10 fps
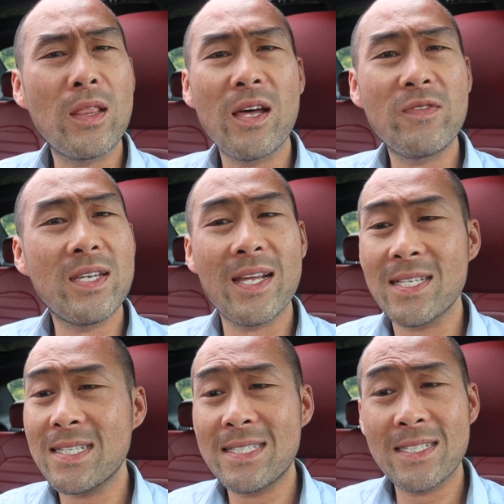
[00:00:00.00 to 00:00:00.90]
I'd love to get a
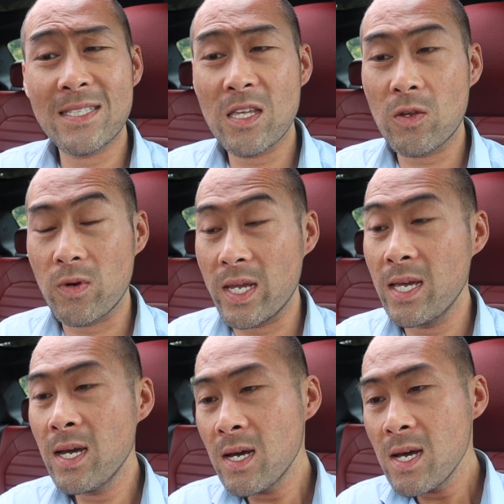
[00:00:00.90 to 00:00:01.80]

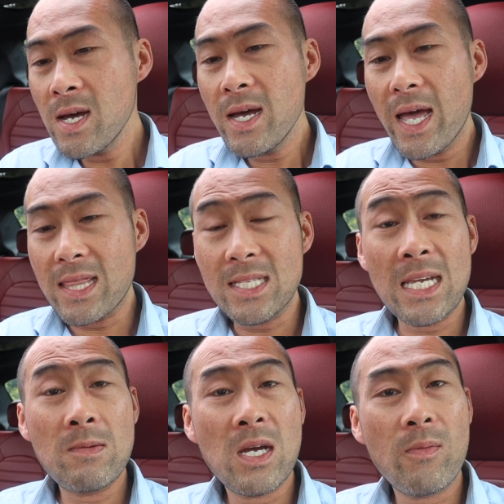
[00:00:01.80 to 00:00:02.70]
C63. At the
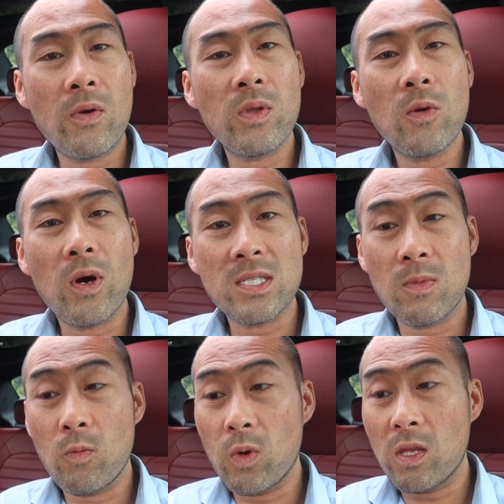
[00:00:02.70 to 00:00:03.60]
same time, I really want
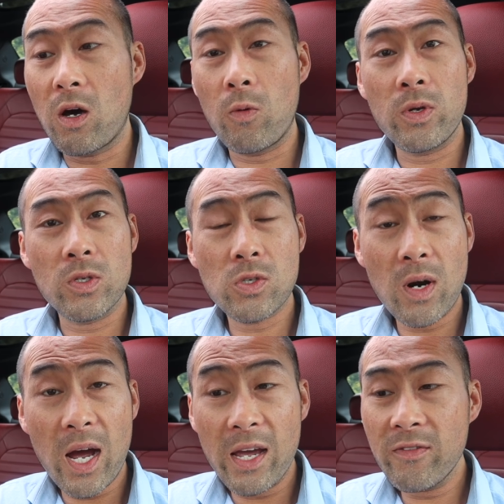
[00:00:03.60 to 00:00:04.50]
something with all-wheel
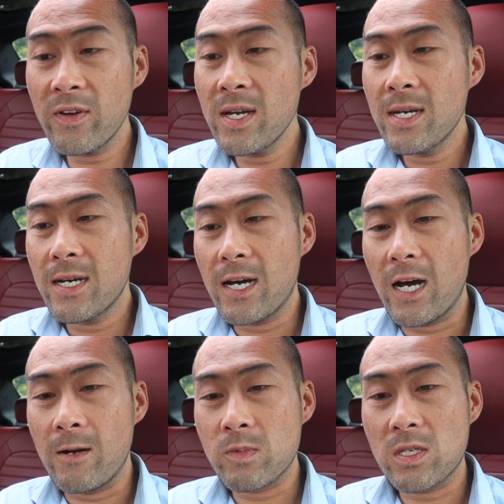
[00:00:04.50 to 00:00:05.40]
drive
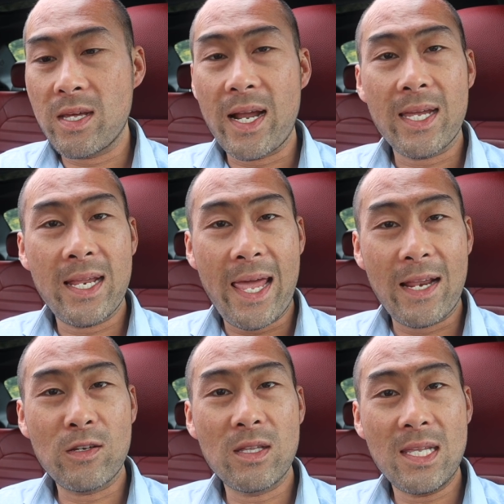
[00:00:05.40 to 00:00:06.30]
so that I can
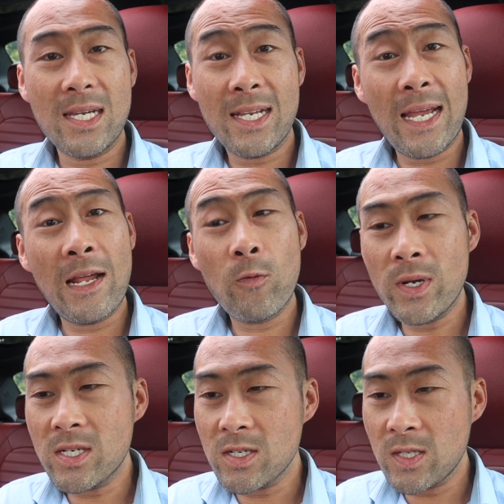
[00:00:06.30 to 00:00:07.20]
handle the Canadian
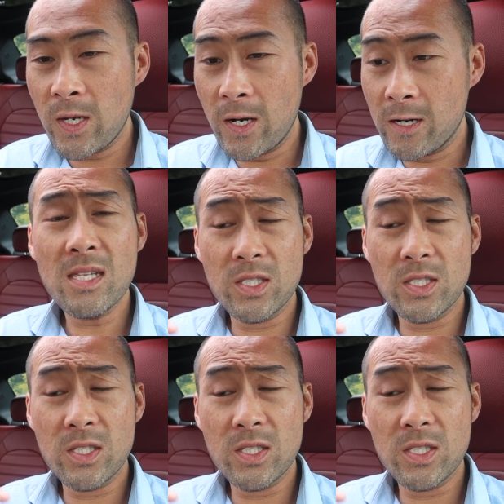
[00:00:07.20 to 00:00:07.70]
winters here.